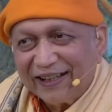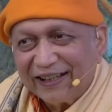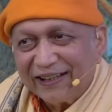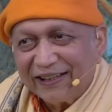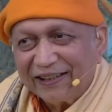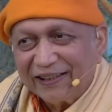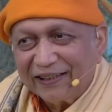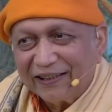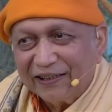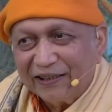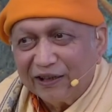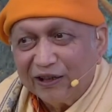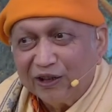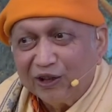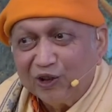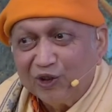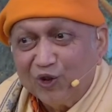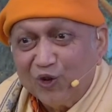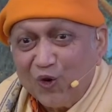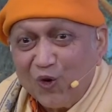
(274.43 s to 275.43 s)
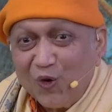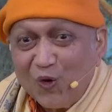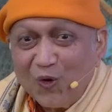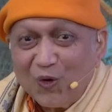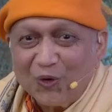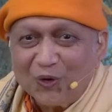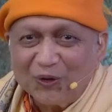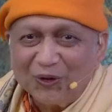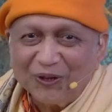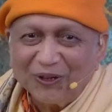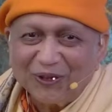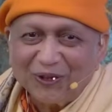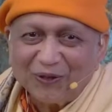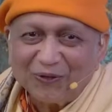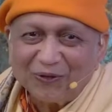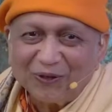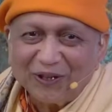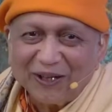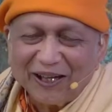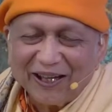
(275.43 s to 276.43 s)
that the goal
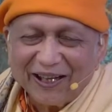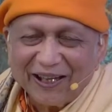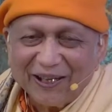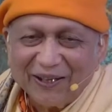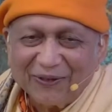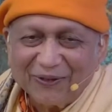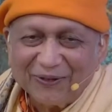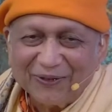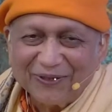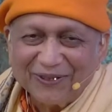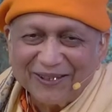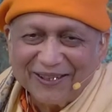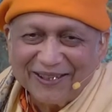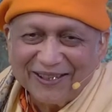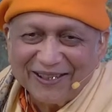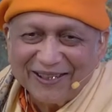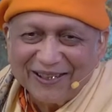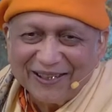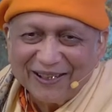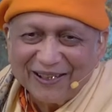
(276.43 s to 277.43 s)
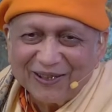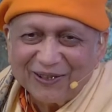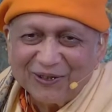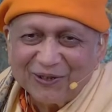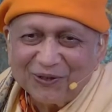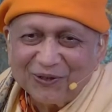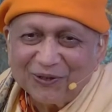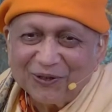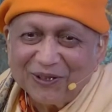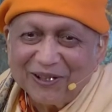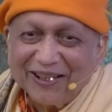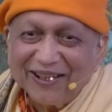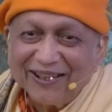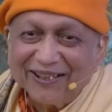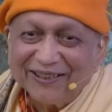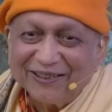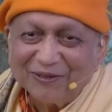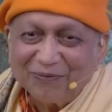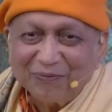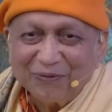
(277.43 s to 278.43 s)
of life is
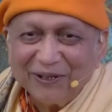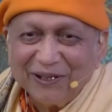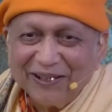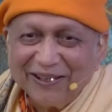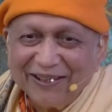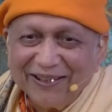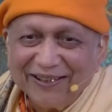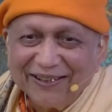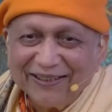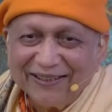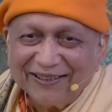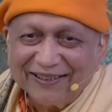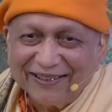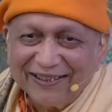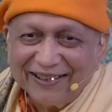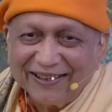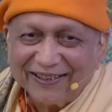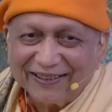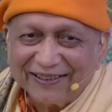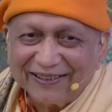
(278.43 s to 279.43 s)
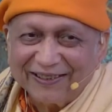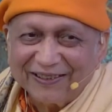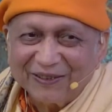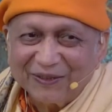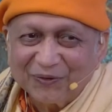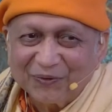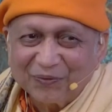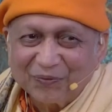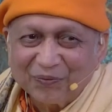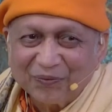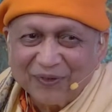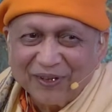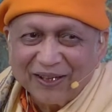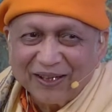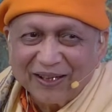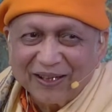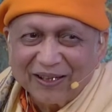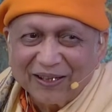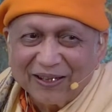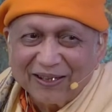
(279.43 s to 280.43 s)
to experience this.
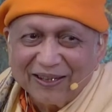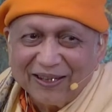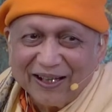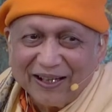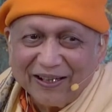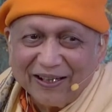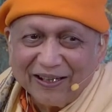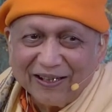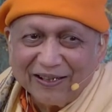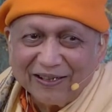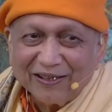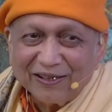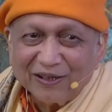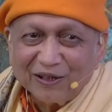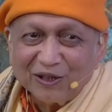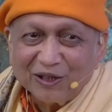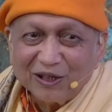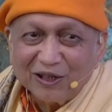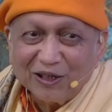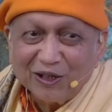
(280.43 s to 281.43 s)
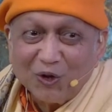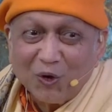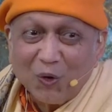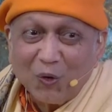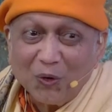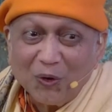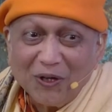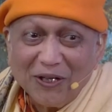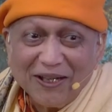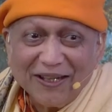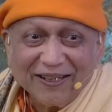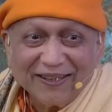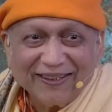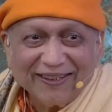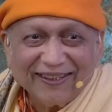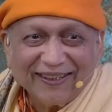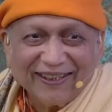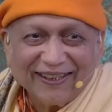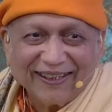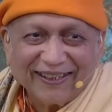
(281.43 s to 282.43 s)
That is the
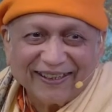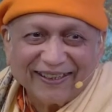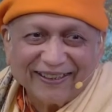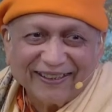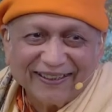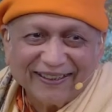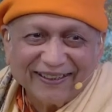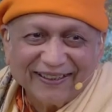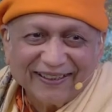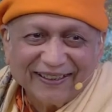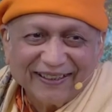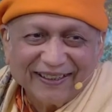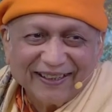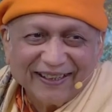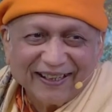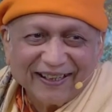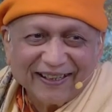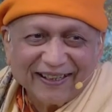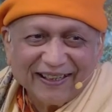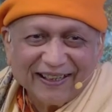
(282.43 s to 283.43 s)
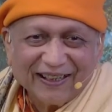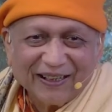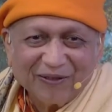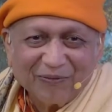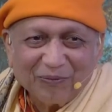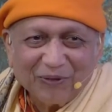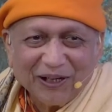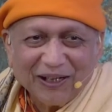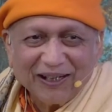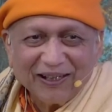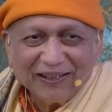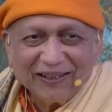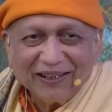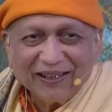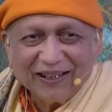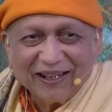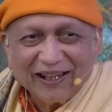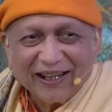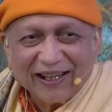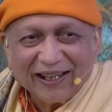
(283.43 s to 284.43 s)
only thing that can
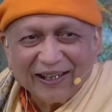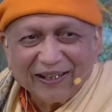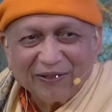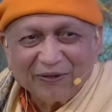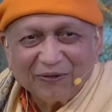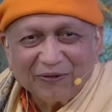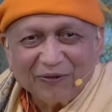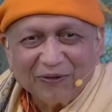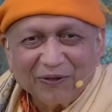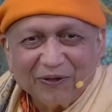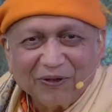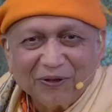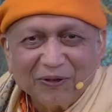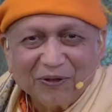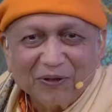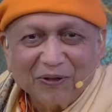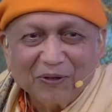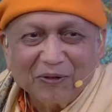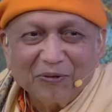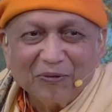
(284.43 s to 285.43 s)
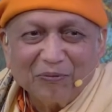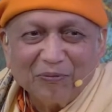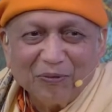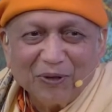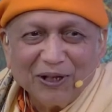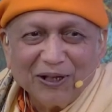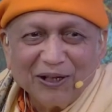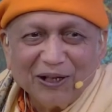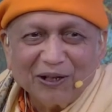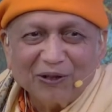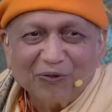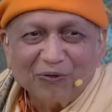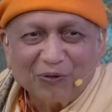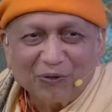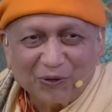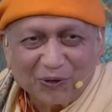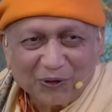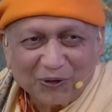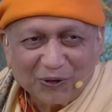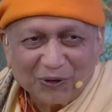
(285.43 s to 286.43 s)
make the life
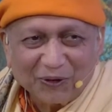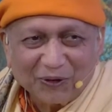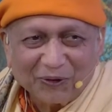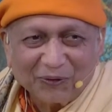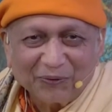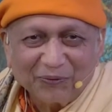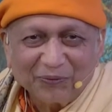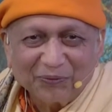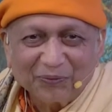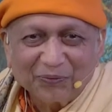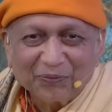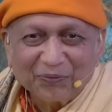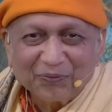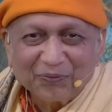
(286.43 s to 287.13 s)
meaningful.